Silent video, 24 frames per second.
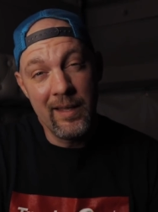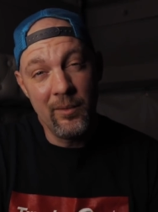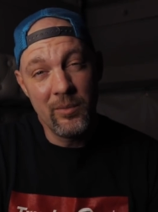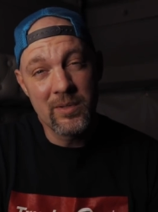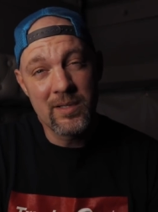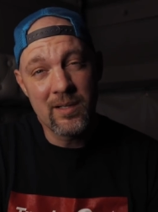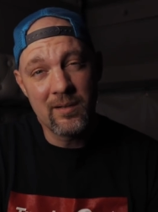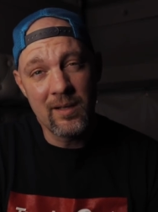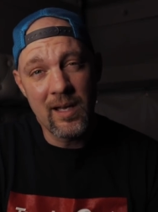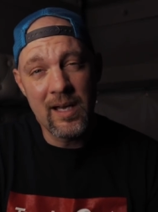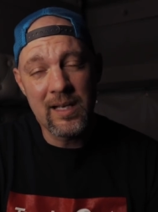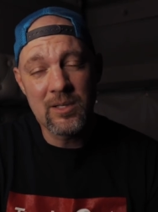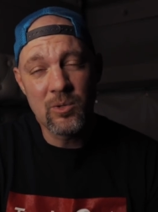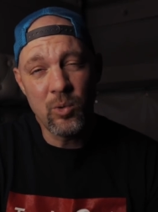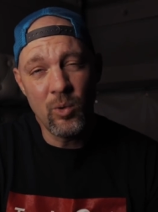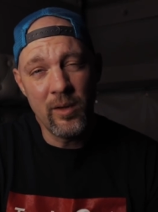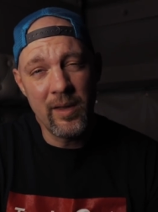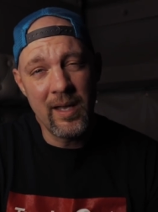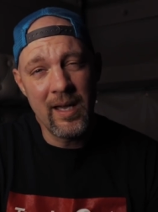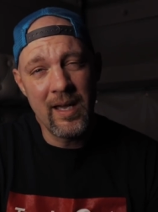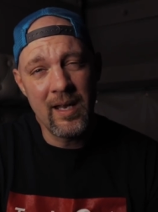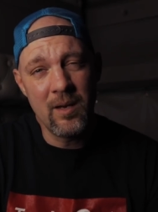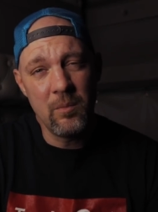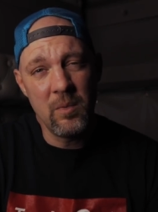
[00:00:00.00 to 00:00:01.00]
that was the last
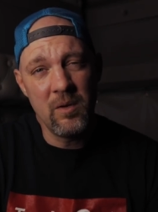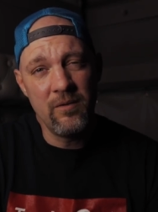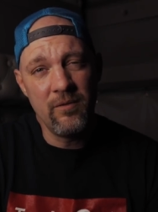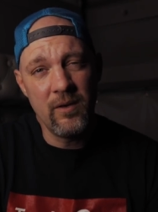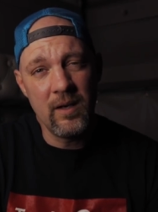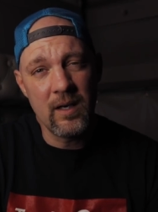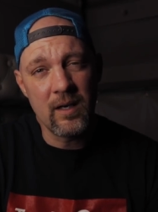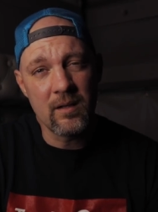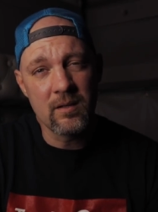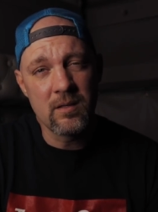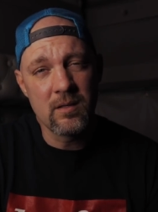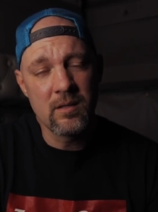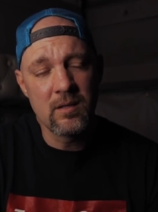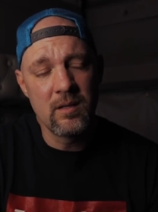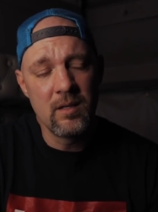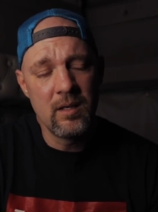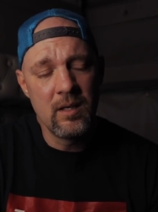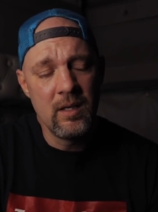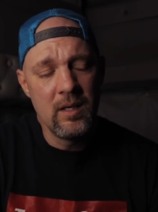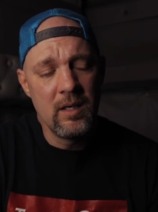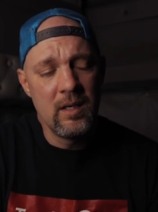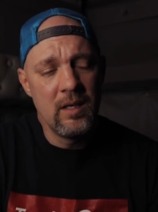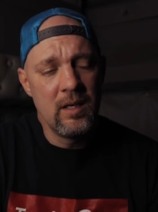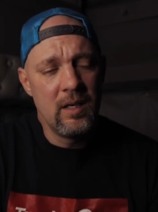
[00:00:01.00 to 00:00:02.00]
one that had to be
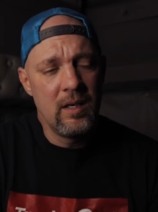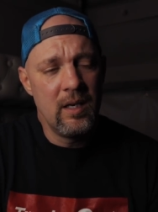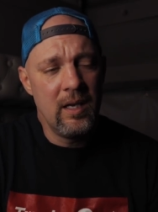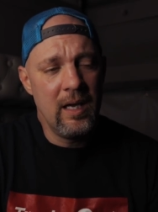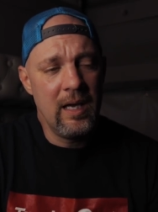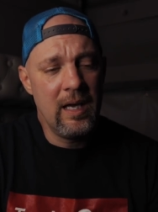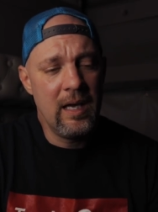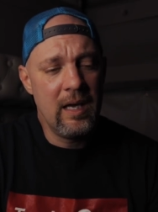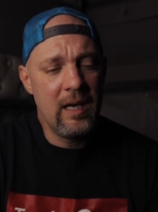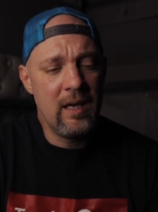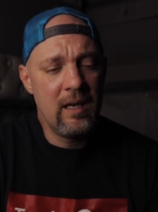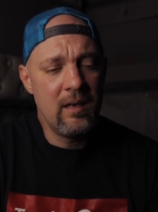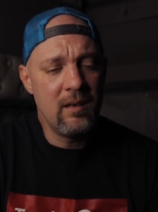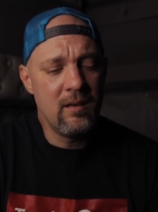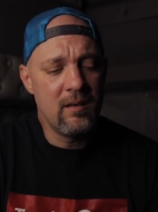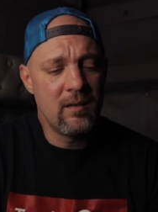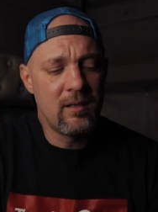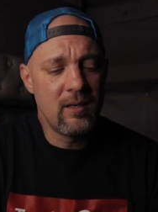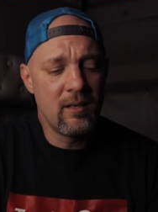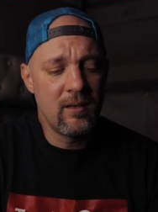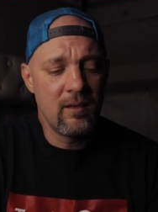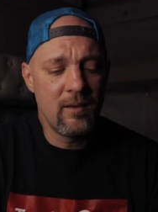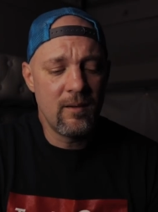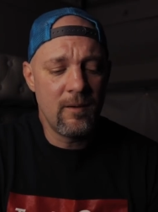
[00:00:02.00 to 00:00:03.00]
fixed,
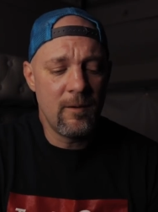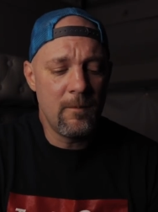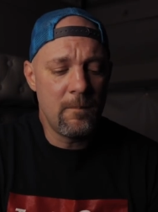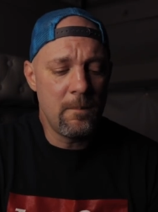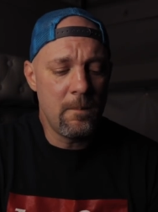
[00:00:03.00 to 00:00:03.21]
and